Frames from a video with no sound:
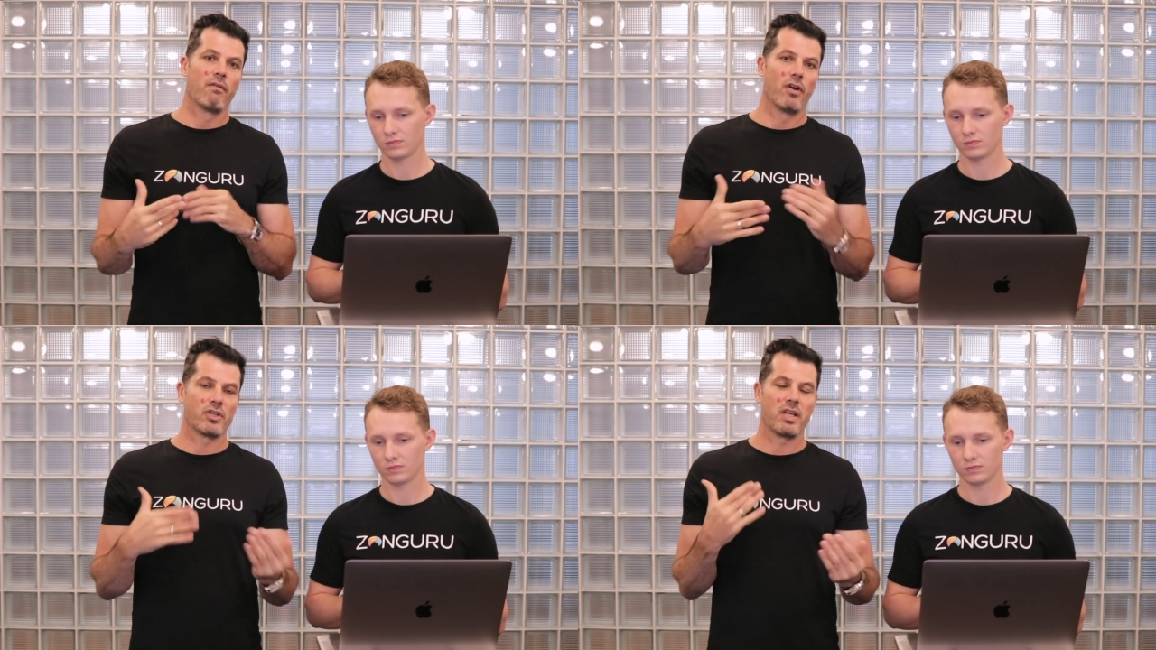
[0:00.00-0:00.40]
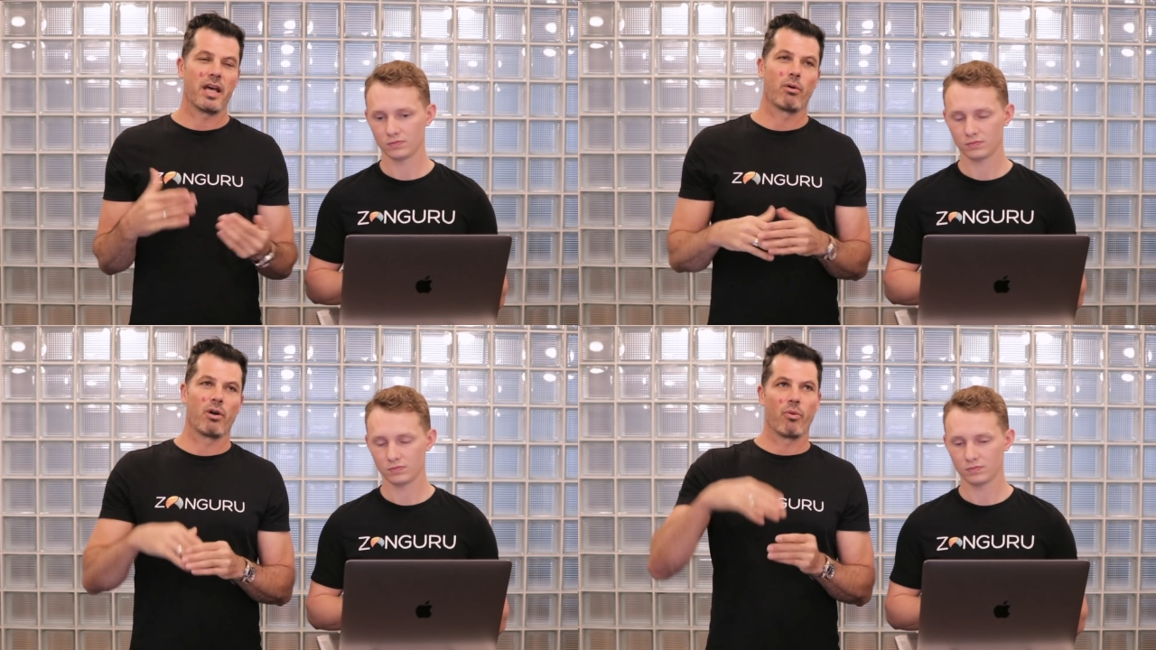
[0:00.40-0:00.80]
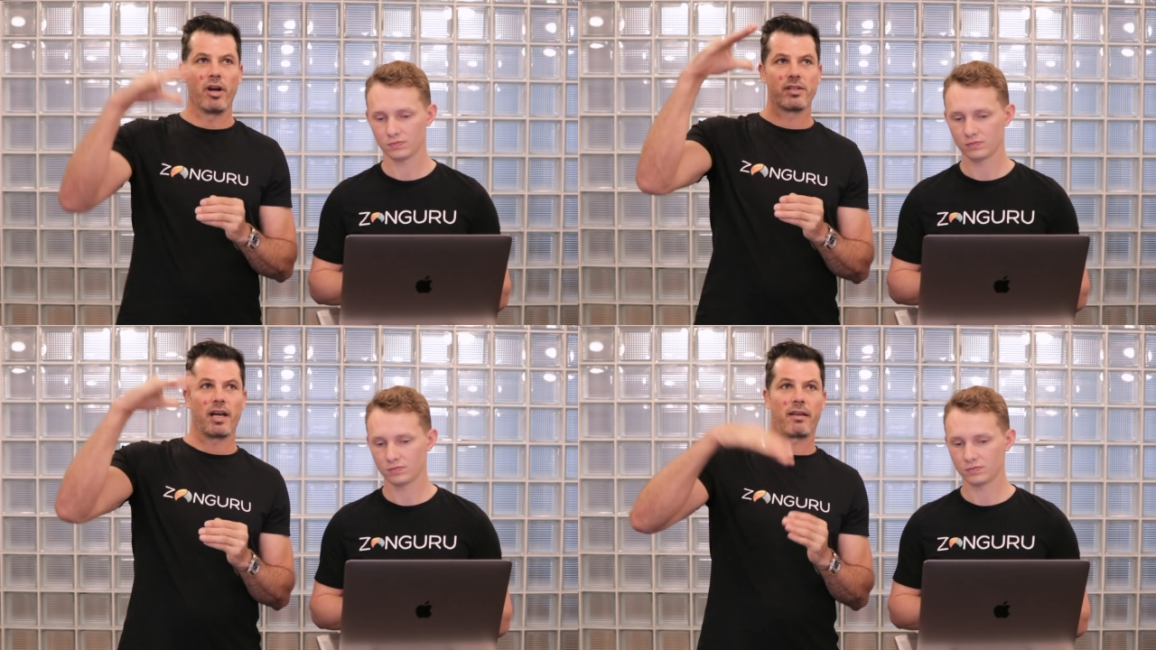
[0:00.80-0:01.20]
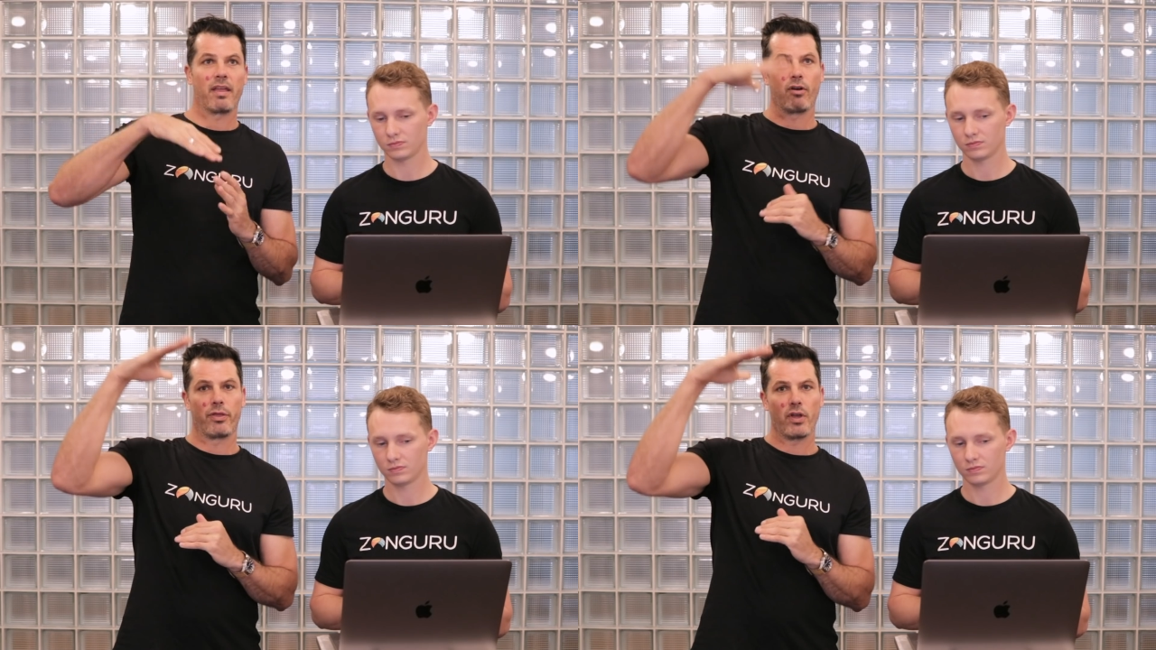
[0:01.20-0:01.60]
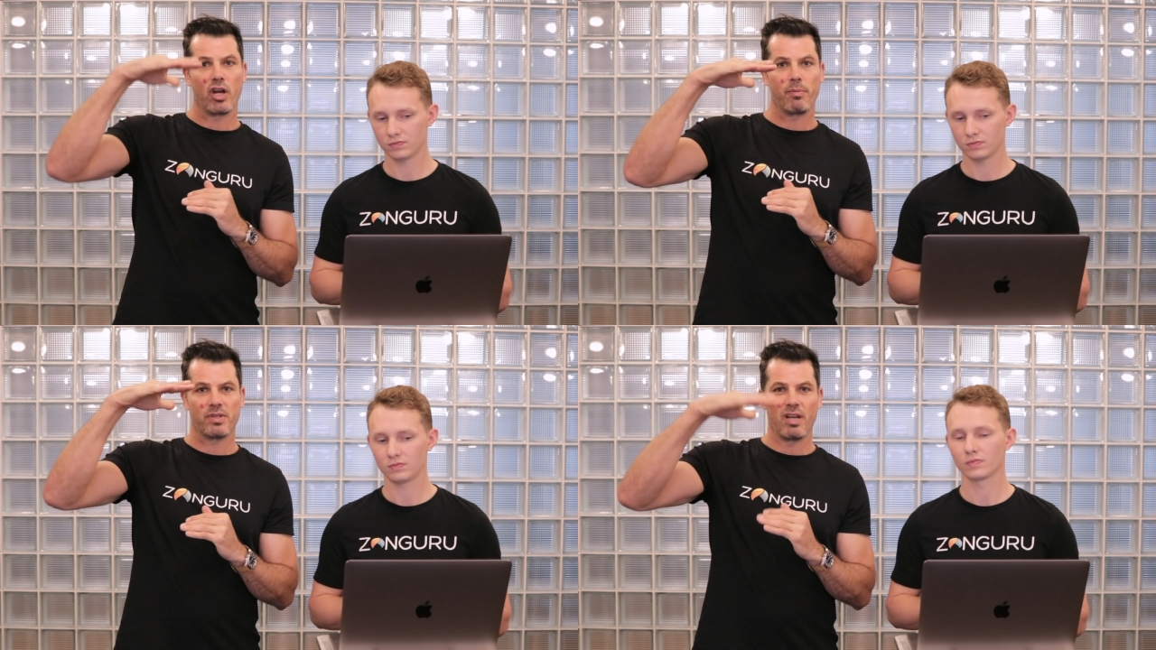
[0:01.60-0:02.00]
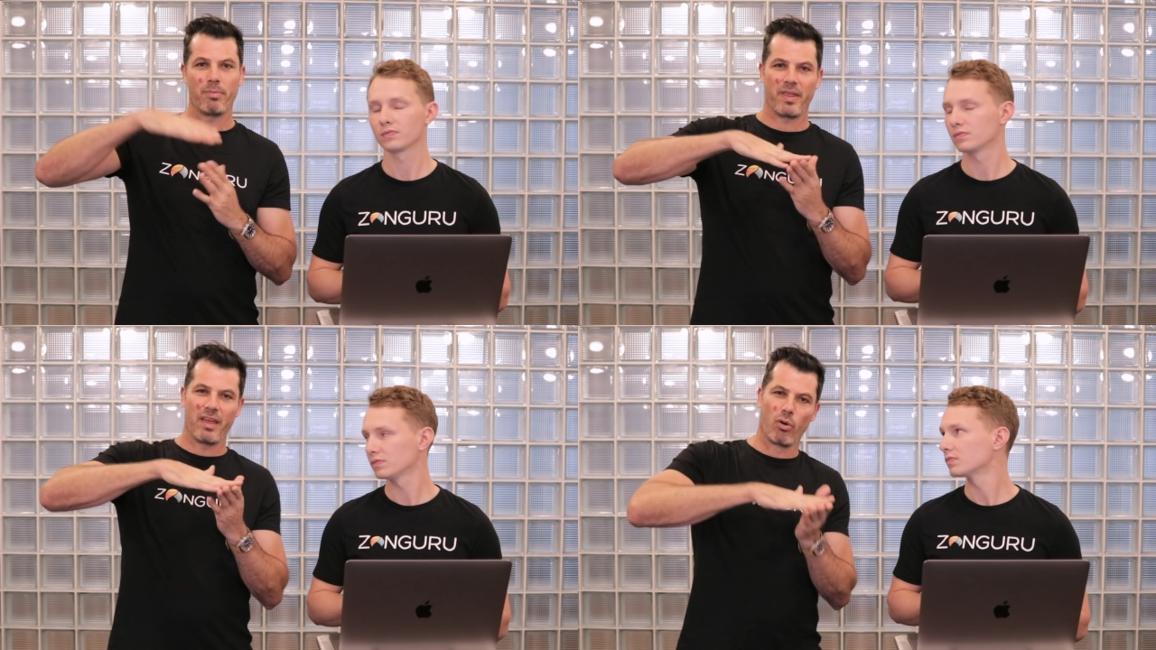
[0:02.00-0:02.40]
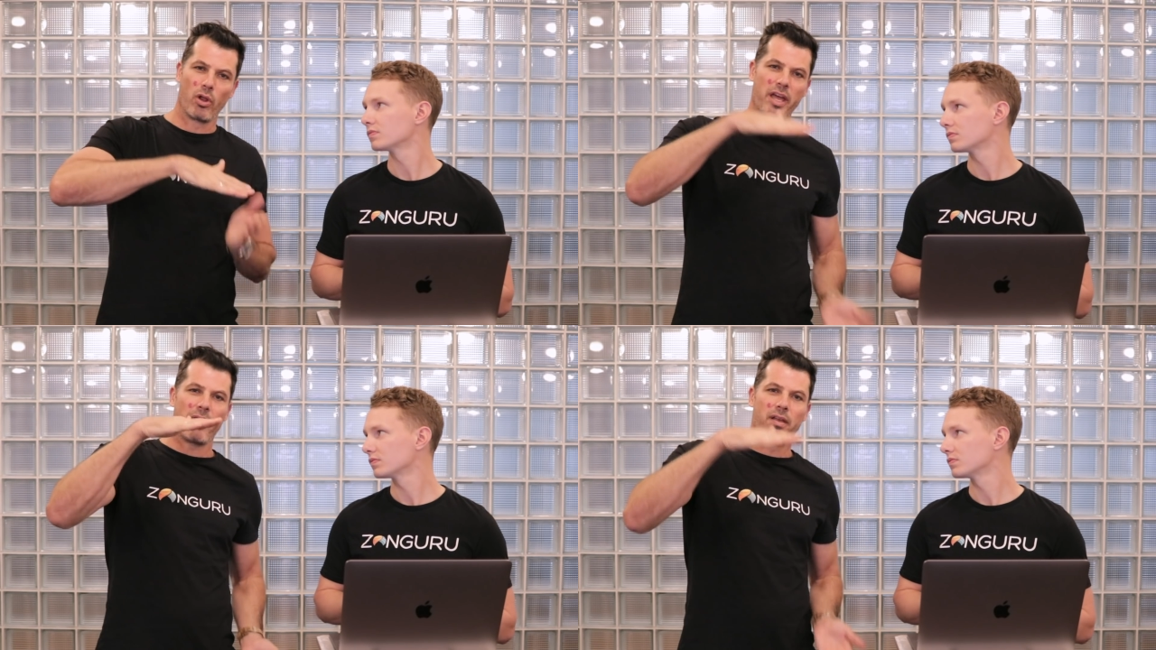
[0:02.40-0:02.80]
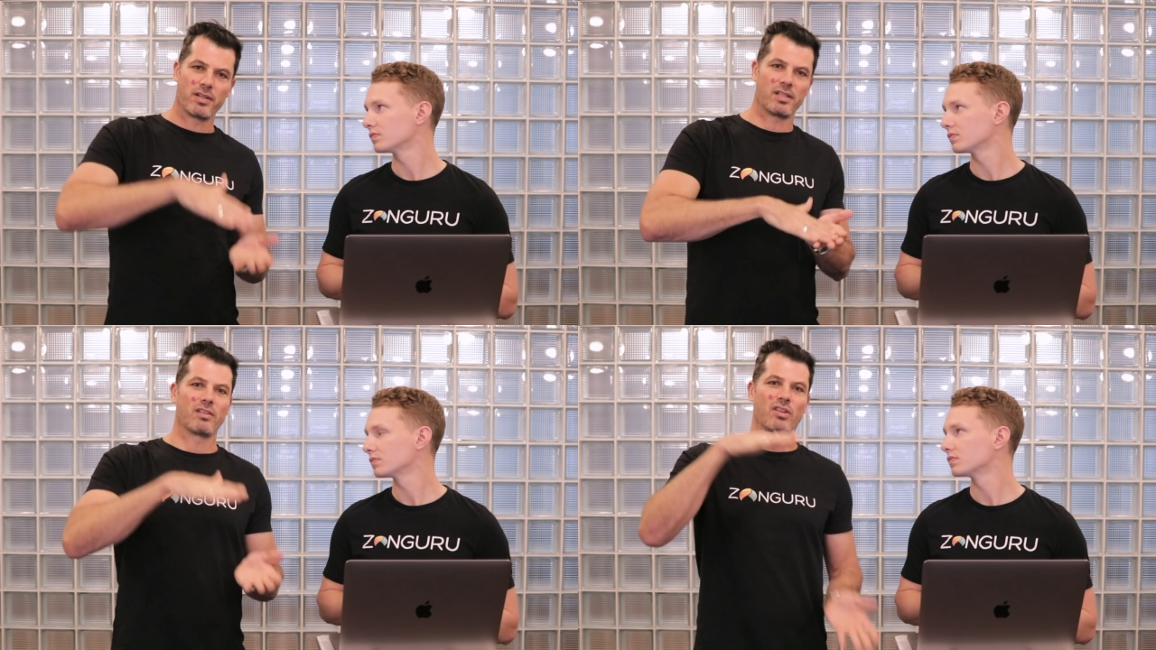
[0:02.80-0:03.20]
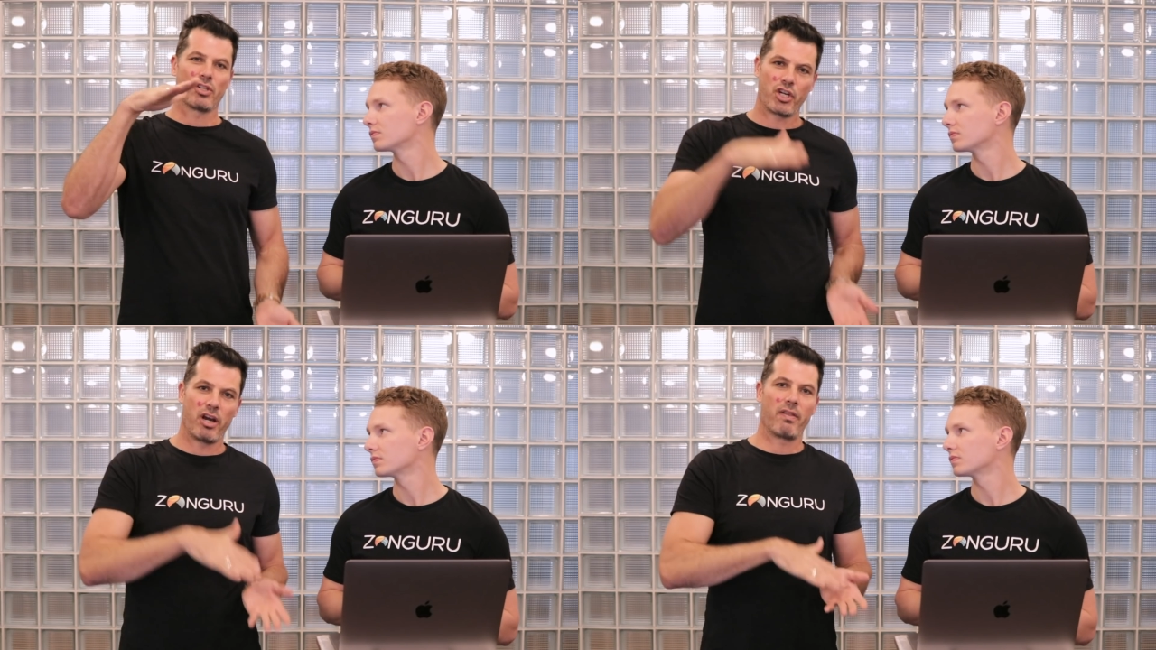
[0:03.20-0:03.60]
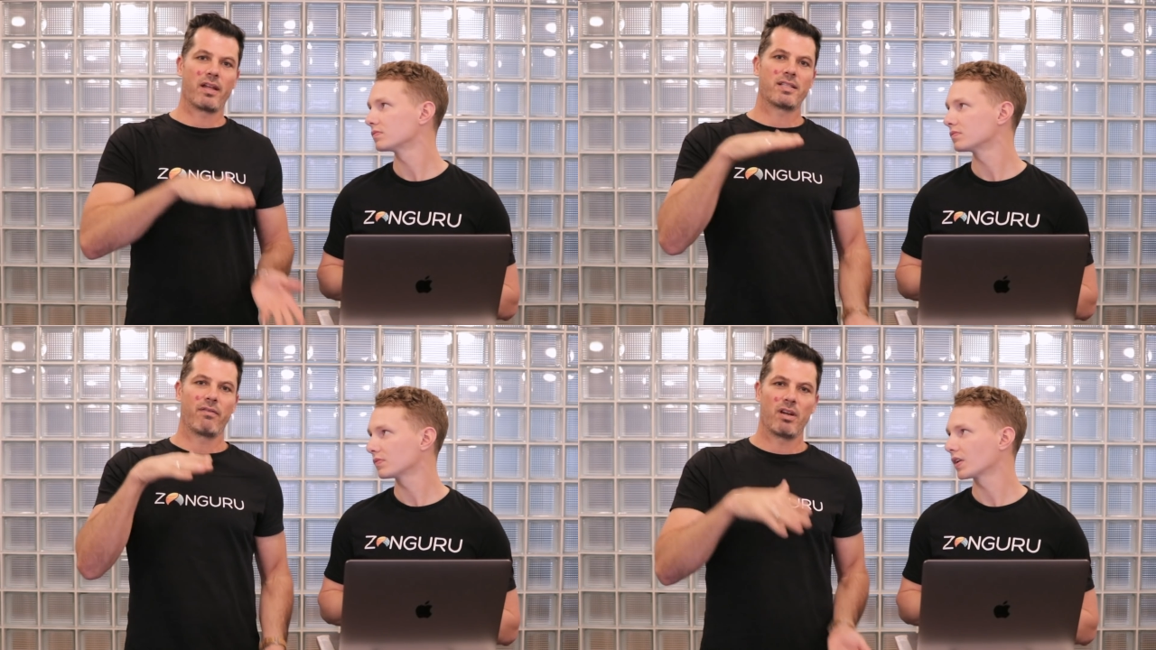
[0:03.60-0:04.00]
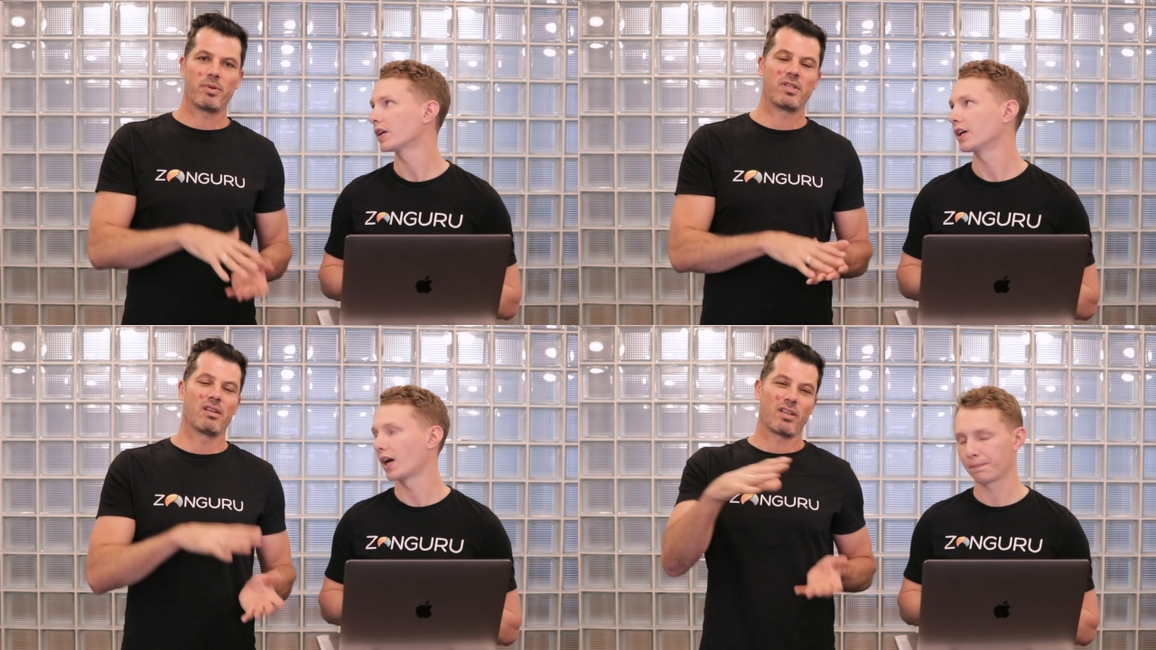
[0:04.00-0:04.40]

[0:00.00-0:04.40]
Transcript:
Speaker 1: versus the other one where it's like they've got 30%, but then all the other listings are sharing that 70%,